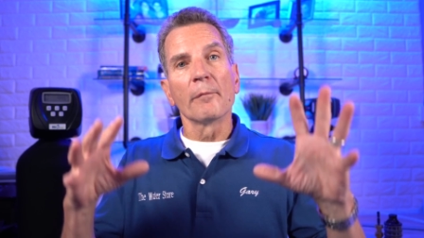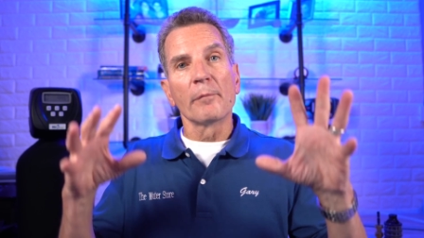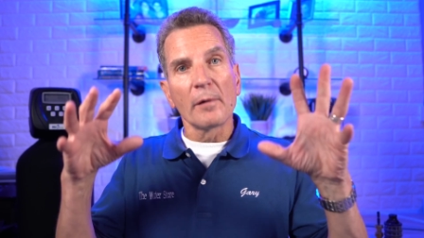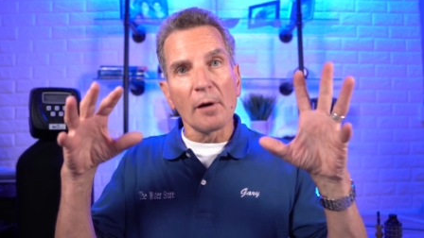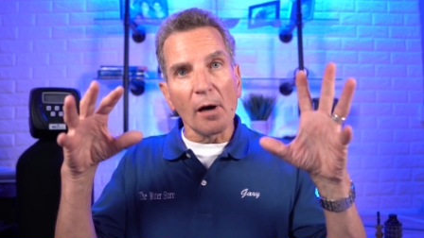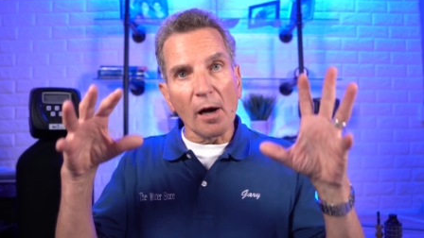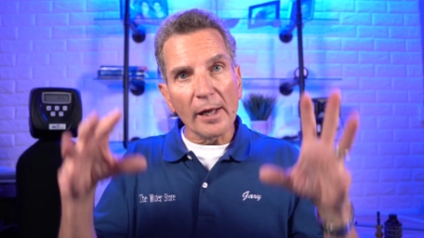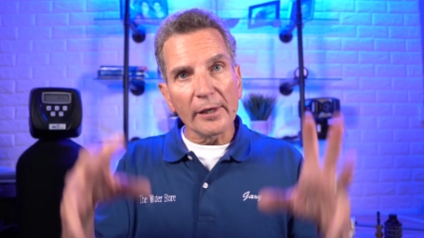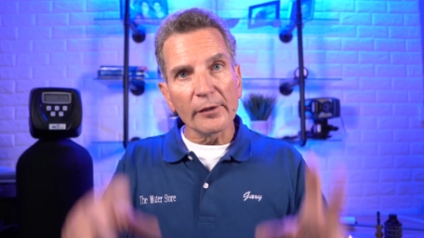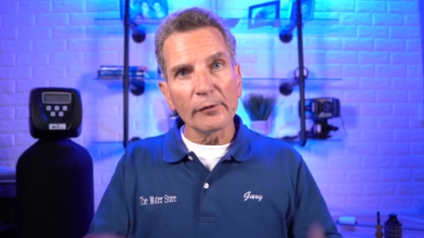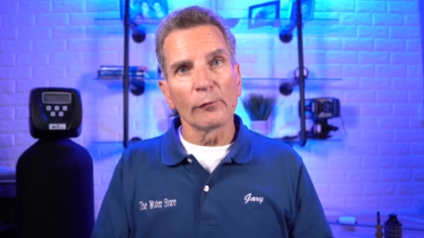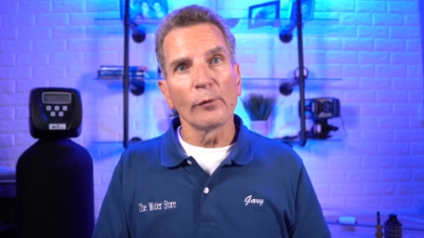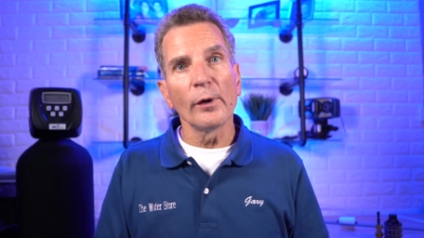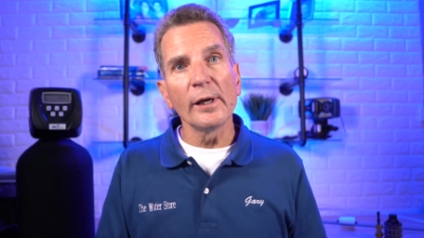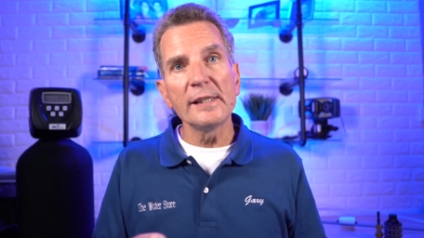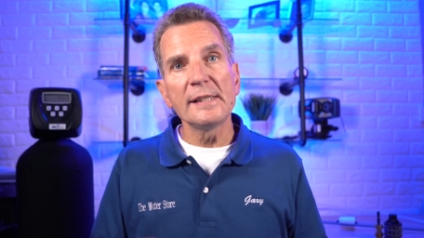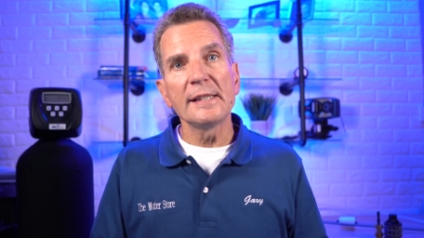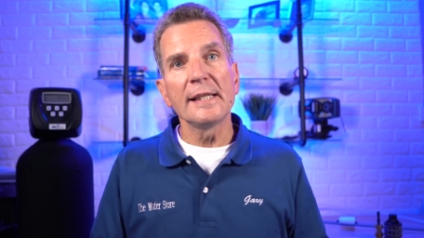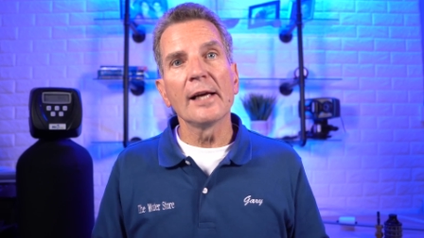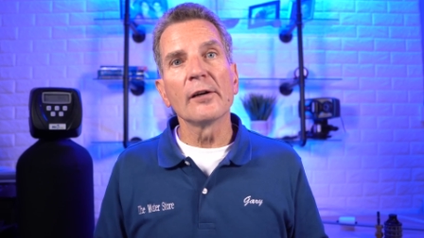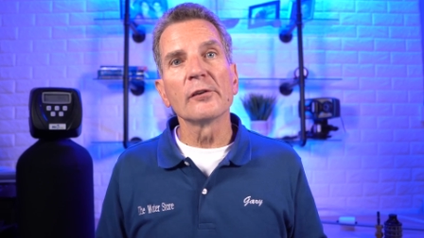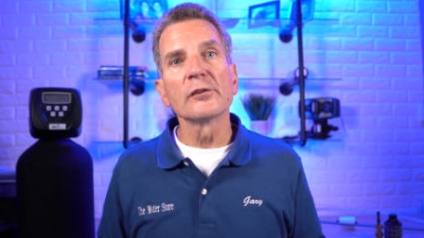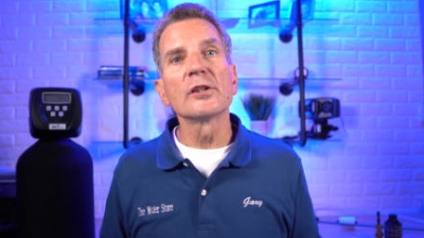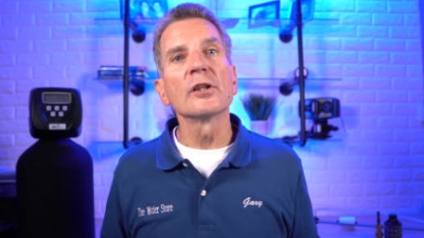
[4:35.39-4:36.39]
gotten right
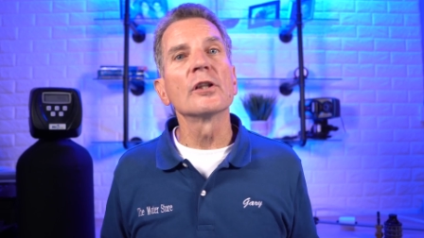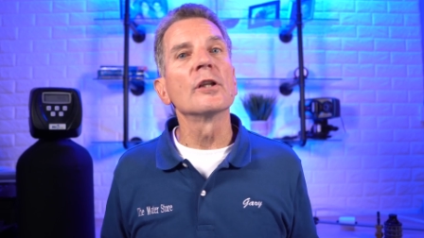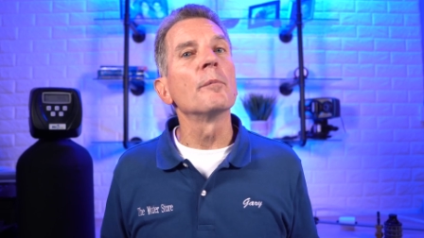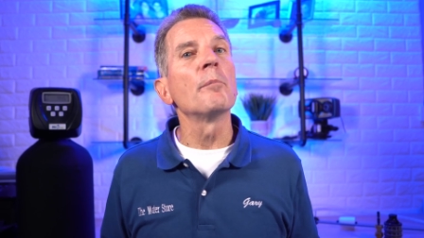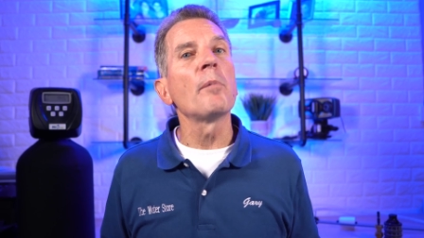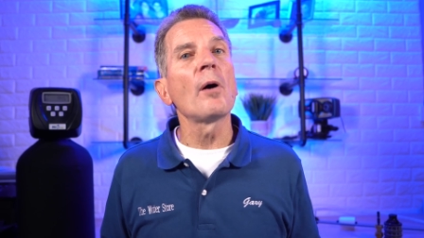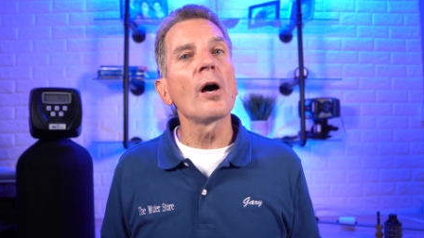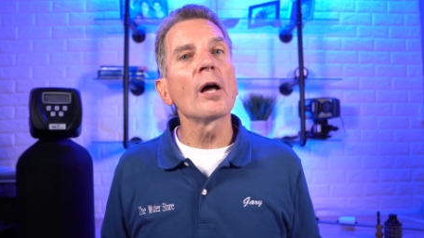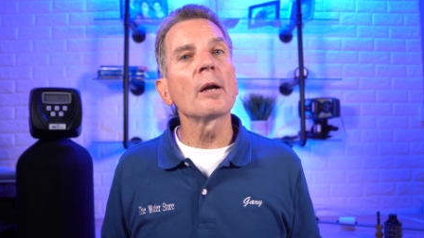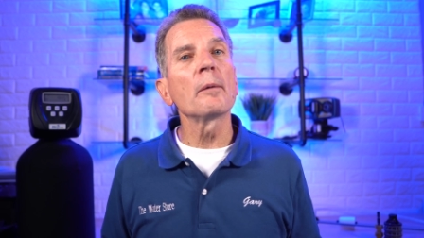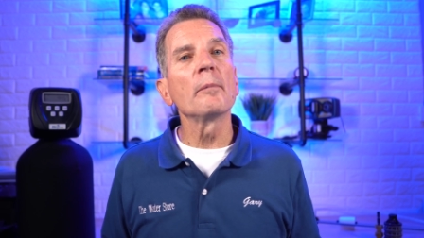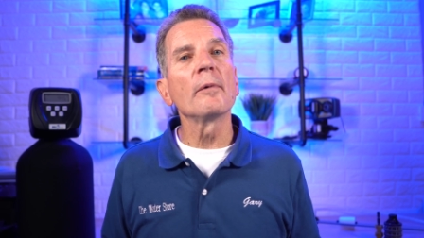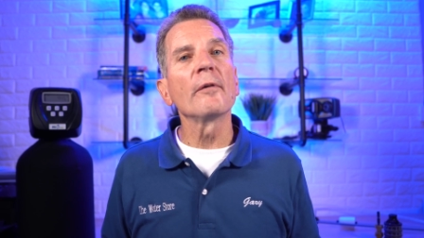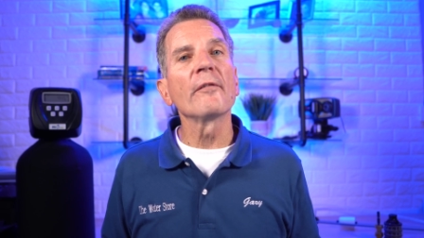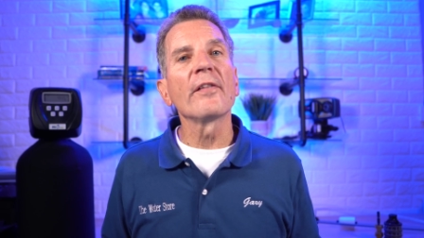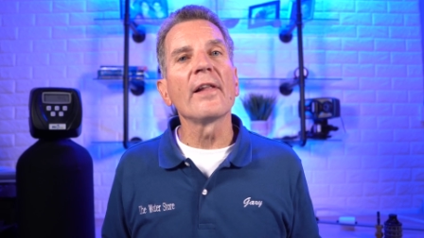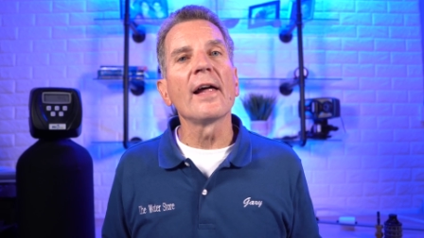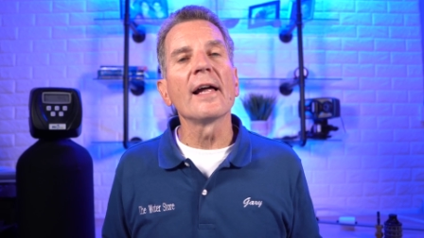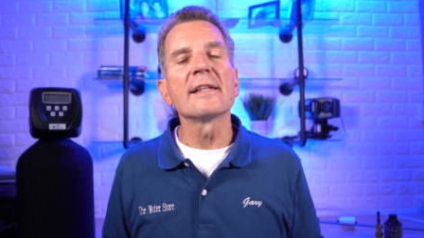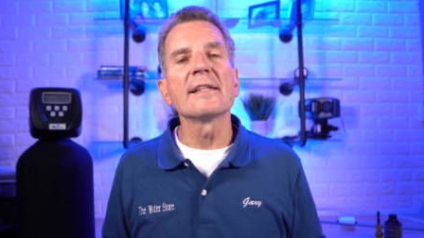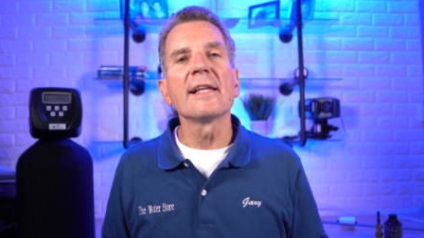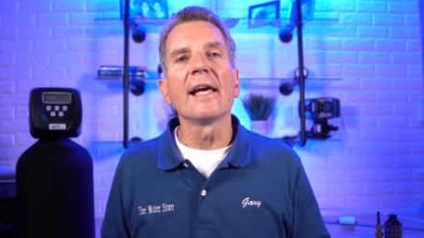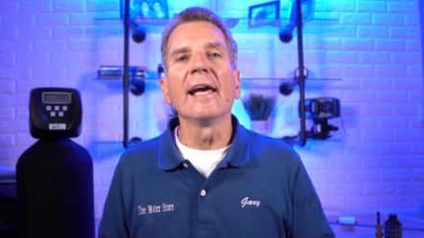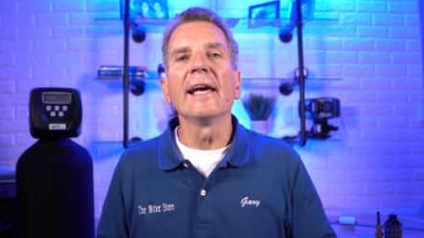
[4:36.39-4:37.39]
down to the bottom of
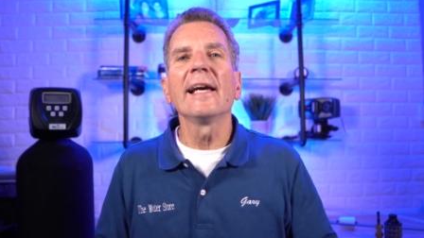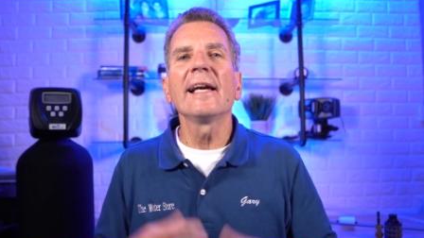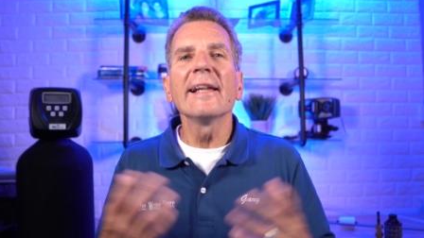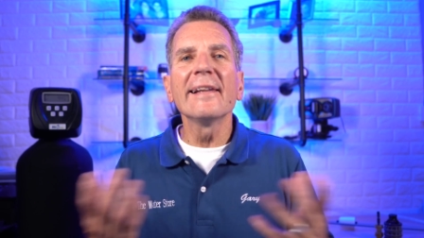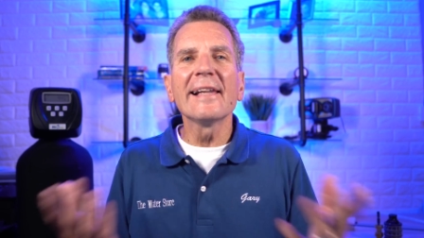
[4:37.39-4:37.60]
that tank,